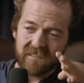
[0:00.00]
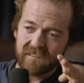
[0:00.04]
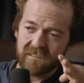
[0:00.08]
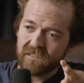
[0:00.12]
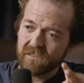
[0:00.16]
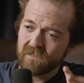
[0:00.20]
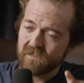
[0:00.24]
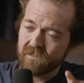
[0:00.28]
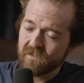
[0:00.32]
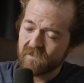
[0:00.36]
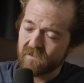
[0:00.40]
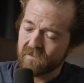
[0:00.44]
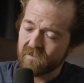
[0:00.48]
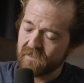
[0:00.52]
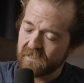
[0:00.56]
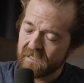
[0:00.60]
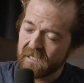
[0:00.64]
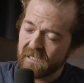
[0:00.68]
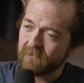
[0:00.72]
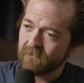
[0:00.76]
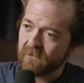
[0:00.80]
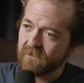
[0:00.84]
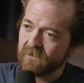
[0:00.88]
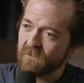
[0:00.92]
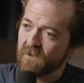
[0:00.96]
to
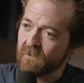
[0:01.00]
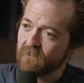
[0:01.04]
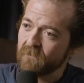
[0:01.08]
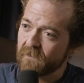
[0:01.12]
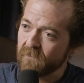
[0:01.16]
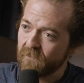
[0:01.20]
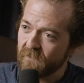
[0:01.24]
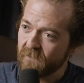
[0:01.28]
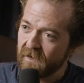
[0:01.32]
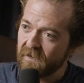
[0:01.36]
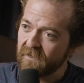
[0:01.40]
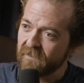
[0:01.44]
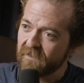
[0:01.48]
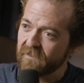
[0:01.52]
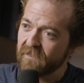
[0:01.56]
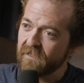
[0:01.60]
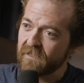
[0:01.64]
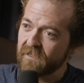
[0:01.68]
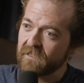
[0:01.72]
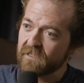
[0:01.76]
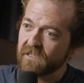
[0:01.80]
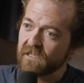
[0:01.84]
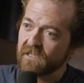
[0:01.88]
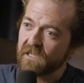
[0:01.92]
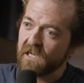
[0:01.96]
get them off the butt,
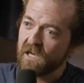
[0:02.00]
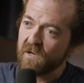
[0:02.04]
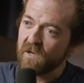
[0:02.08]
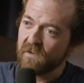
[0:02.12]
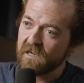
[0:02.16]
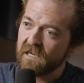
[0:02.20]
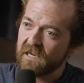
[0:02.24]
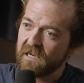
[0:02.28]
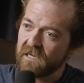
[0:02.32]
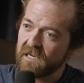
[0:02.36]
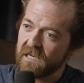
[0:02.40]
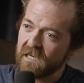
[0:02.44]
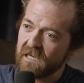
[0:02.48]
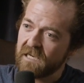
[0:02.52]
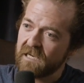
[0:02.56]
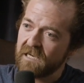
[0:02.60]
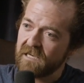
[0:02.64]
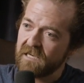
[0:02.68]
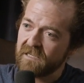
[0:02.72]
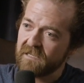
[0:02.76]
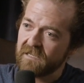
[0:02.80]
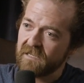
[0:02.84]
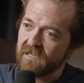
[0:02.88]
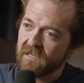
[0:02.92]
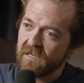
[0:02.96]
to go out
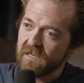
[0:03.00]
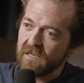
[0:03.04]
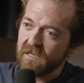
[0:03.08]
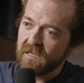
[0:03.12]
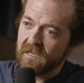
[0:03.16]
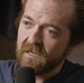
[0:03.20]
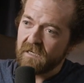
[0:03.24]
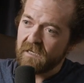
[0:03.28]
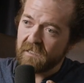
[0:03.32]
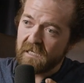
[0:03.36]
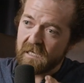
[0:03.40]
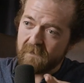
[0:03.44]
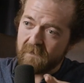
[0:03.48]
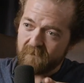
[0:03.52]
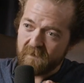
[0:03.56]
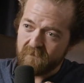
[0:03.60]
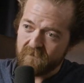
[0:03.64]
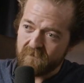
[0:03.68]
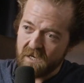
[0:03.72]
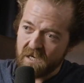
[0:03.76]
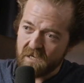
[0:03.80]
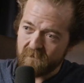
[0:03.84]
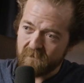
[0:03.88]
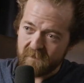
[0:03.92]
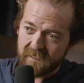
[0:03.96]
and let them
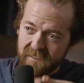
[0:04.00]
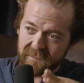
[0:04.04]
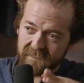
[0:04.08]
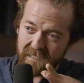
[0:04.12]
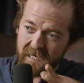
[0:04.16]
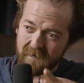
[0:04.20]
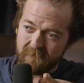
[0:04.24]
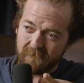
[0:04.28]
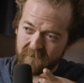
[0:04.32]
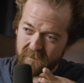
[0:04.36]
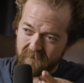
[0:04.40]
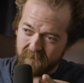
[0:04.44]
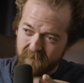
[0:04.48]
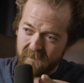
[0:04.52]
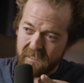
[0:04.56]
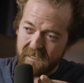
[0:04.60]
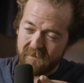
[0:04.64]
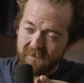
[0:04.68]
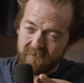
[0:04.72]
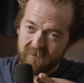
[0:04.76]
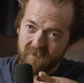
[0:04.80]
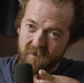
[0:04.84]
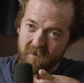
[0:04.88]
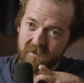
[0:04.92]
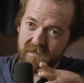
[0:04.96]
know that it's up to
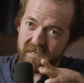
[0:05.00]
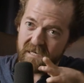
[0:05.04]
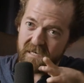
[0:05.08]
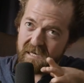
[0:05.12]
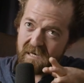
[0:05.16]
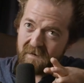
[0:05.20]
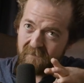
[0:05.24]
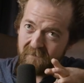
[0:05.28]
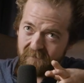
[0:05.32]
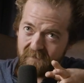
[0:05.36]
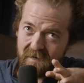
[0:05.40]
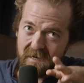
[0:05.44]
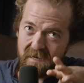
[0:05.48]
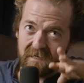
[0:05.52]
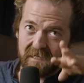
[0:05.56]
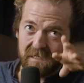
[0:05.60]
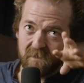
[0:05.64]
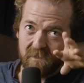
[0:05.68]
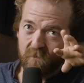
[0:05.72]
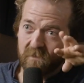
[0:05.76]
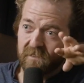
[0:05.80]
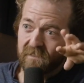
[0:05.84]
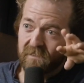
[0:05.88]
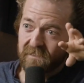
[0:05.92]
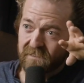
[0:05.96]
them on how far they're
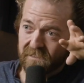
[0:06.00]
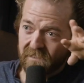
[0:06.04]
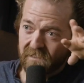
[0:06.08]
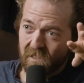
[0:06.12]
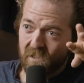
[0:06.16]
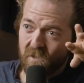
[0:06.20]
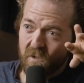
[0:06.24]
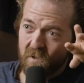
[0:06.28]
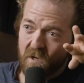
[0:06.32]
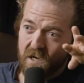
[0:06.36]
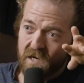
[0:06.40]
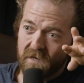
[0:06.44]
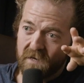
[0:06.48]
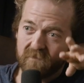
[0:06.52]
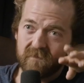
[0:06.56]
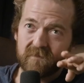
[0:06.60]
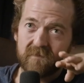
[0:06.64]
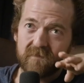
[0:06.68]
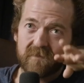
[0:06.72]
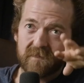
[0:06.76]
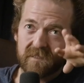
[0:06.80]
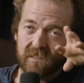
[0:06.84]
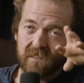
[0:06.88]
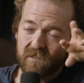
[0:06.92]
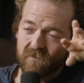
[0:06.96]
willing to climb
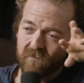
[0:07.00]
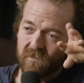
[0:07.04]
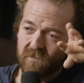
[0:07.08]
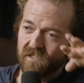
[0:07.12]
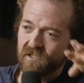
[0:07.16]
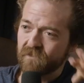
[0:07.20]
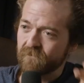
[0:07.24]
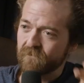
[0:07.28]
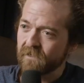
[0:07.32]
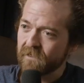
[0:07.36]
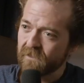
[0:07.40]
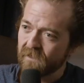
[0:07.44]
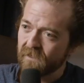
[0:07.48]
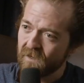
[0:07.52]
to reach their